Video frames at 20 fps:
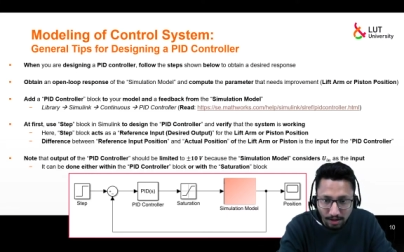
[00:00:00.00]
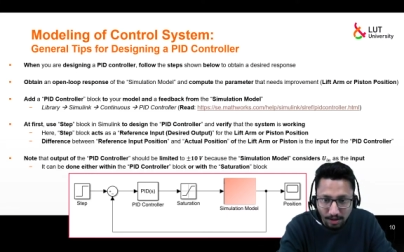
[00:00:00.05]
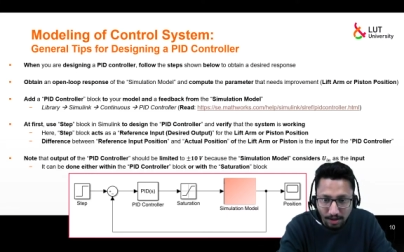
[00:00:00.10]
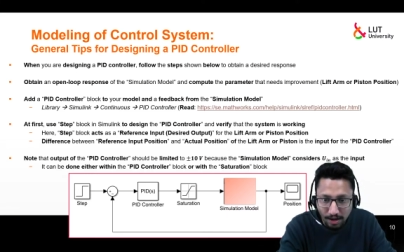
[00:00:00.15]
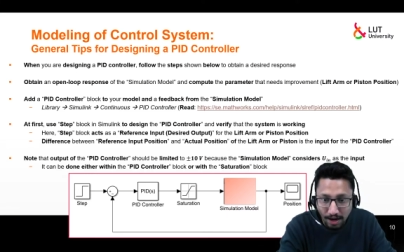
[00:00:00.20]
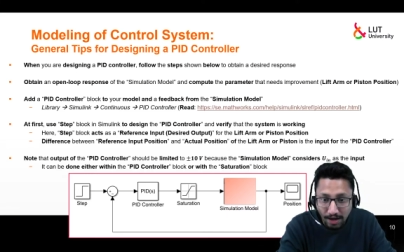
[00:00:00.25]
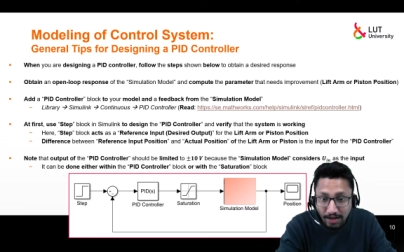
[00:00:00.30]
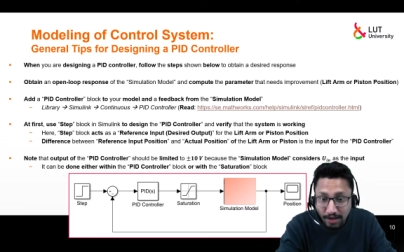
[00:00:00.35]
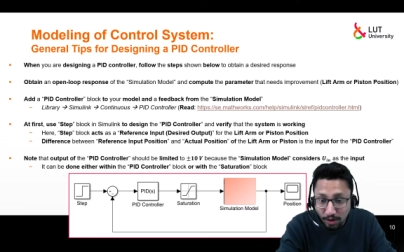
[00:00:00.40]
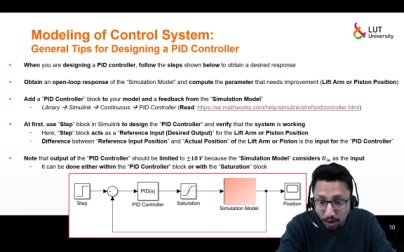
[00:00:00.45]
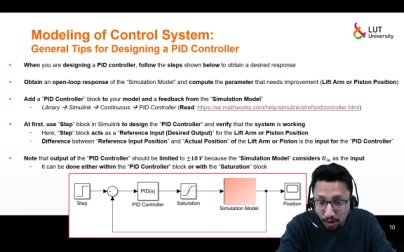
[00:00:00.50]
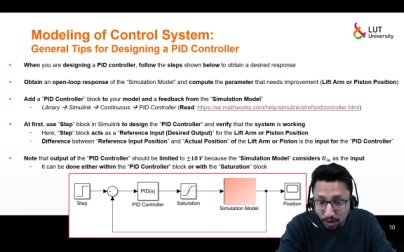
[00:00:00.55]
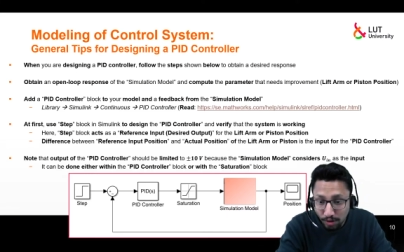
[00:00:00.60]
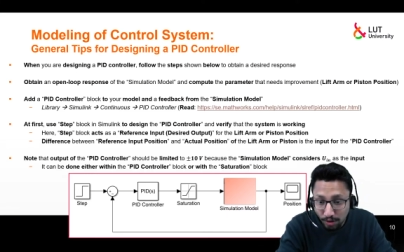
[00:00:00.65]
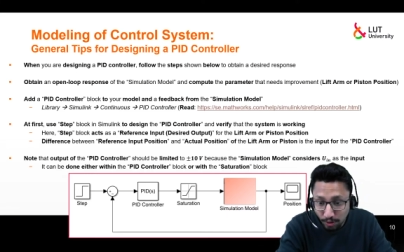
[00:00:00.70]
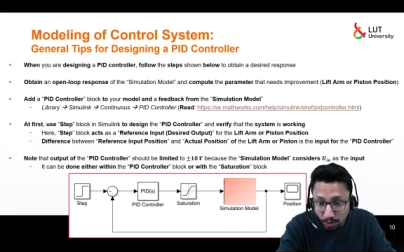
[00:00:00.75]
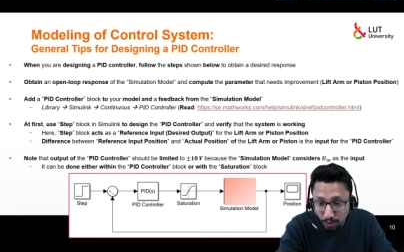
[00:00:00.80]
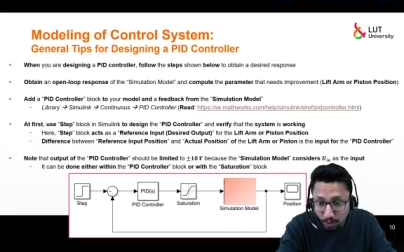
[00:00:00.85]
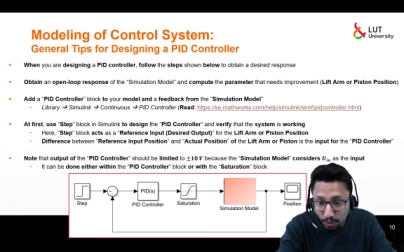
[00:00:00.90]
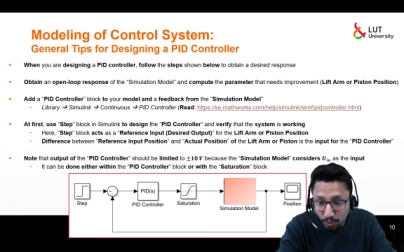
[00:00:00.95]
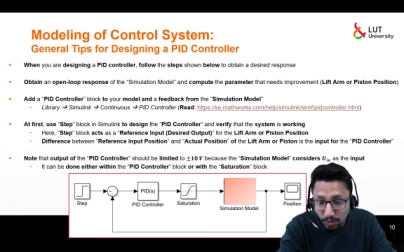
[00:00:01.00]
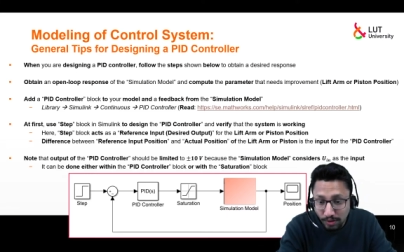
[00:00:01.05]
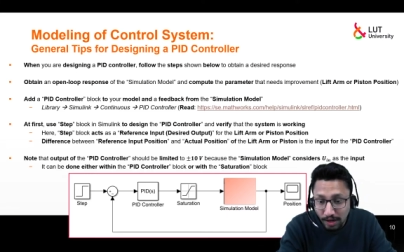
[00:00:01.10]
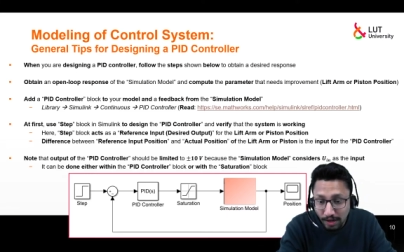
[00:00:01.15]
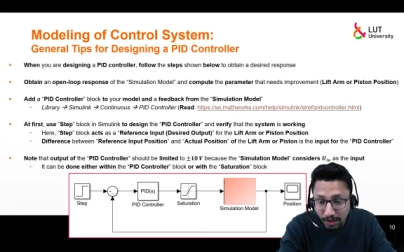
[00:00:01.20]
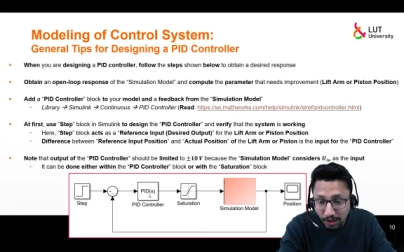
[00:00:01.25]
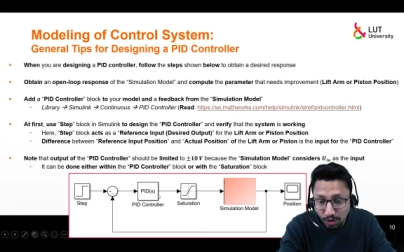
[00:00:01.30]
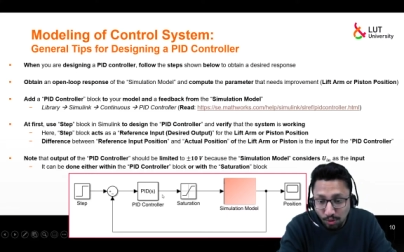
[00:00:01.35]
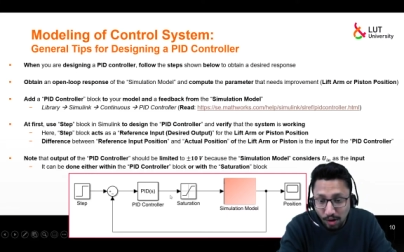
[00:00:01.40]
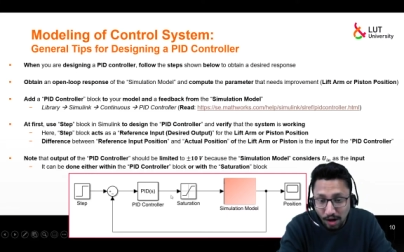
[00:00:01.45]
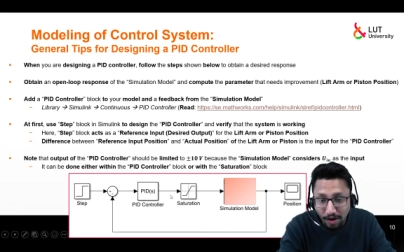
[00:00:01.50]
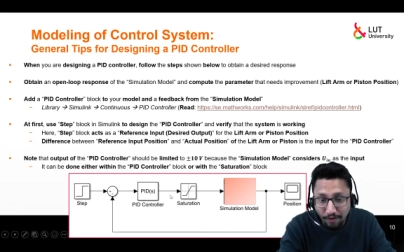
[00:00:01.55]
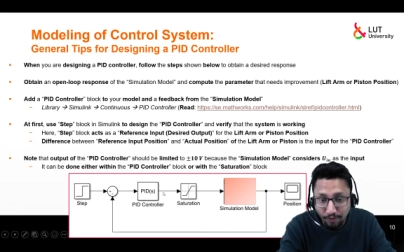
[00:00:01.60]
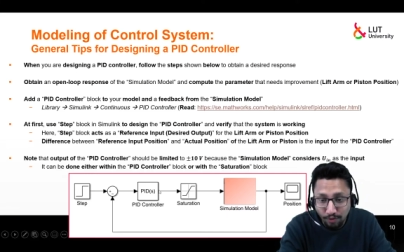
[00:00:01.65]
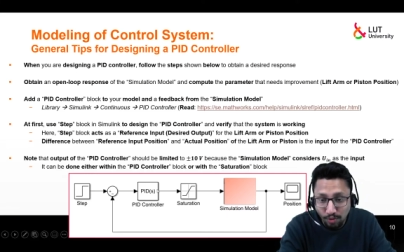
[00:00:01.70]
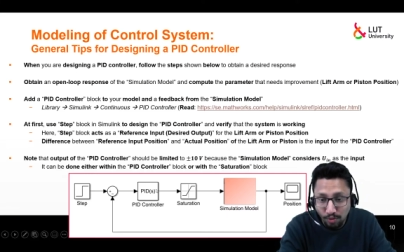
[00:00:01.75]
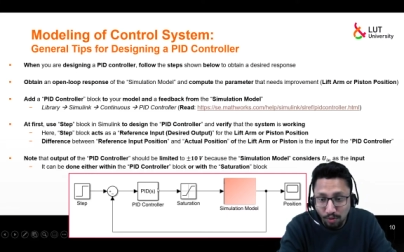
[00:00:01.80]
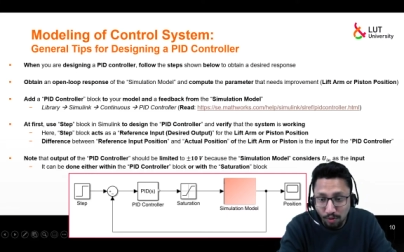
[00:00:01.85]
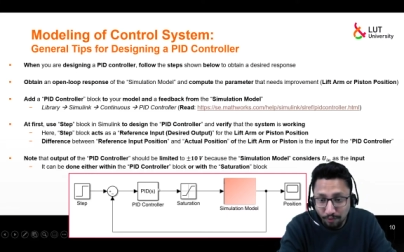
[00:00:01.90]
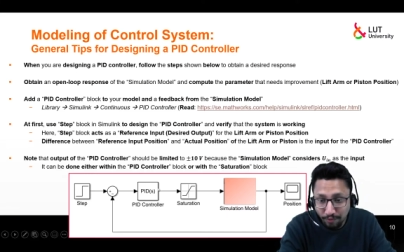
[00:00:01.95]
And in order to do that, you have
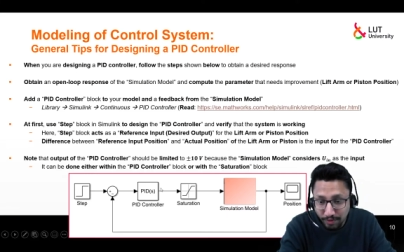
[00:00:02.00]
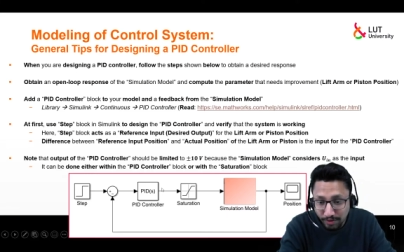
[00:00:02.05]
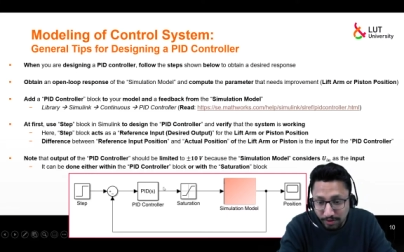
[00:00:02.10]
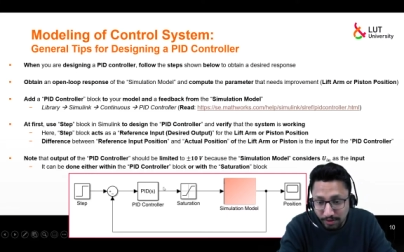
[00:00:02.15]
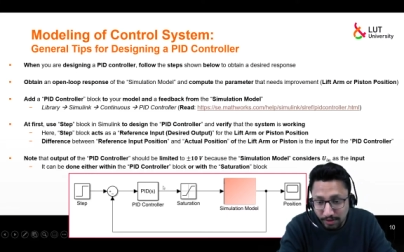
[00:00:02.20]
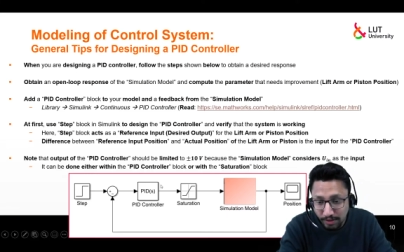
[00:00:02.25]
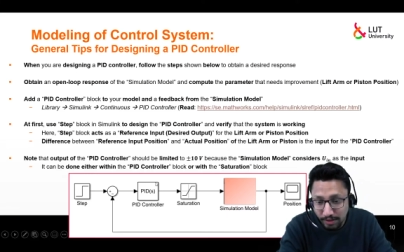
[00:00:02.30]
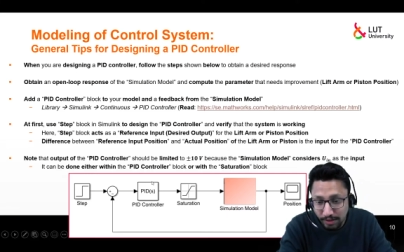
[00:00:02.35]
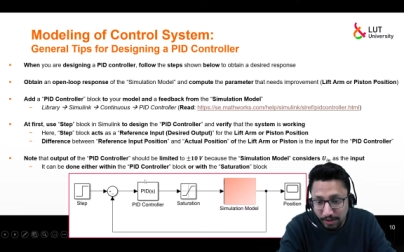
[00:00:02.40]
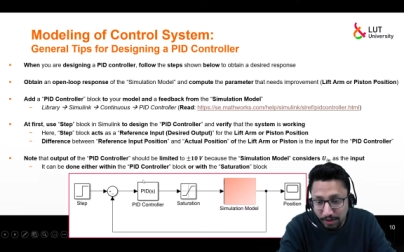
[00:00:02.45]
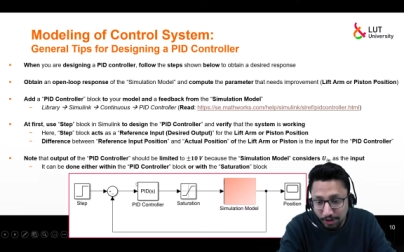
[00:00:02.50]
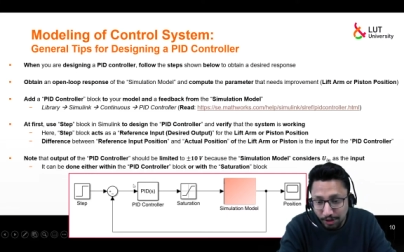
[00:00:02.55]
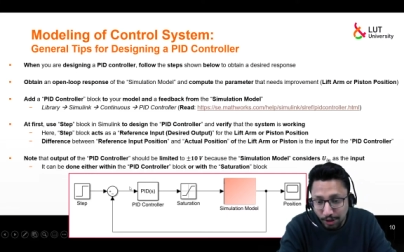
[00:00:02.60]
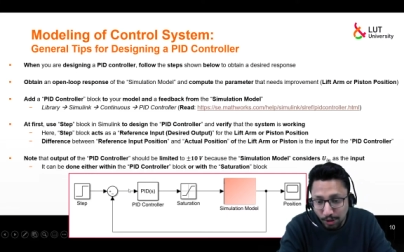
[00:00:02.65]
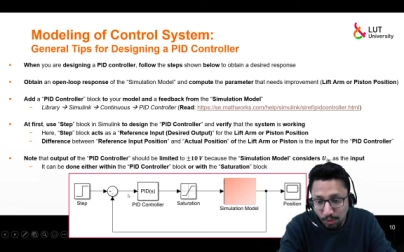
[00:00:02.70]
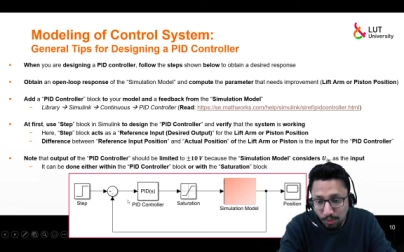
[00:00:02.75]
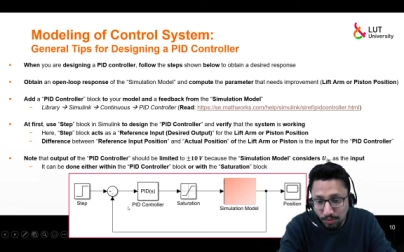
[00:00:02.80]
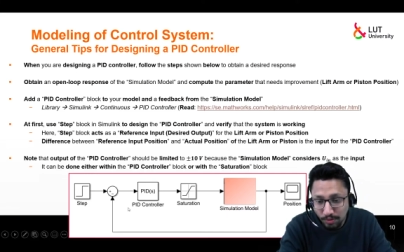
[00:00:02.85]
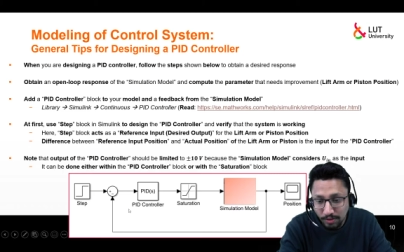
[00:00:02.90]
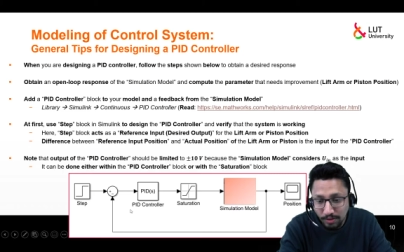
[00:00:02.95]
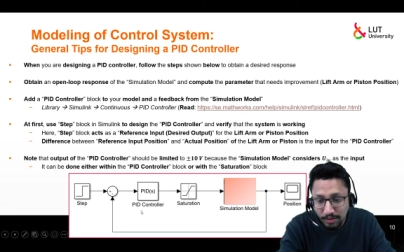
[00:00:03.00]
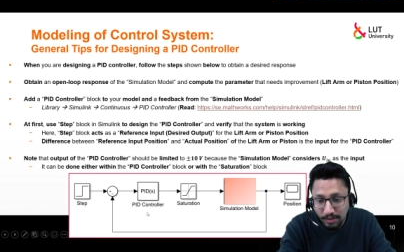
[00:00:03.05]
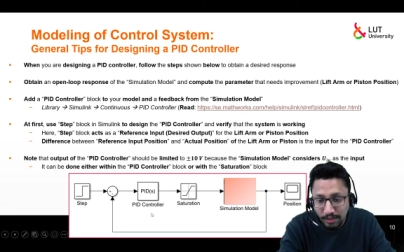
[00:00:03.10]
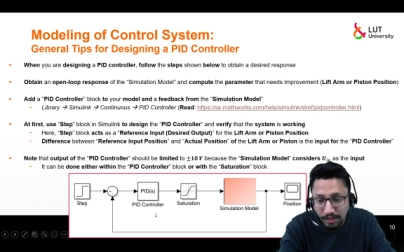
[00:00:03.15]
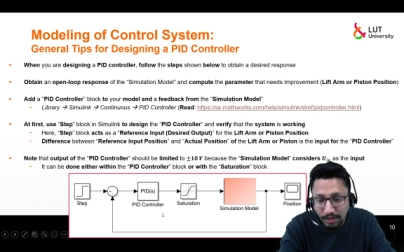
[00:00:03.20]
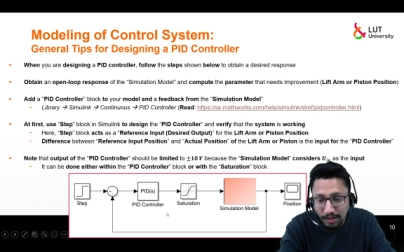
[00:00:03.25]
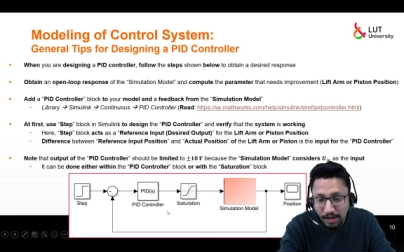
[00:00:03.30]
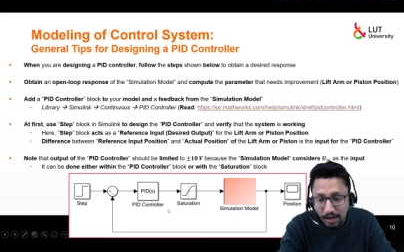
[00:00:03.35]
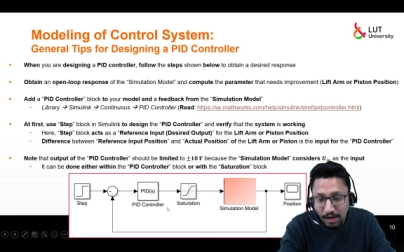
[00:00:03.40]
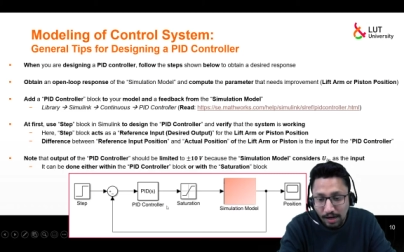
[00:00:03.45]
to obviously tune the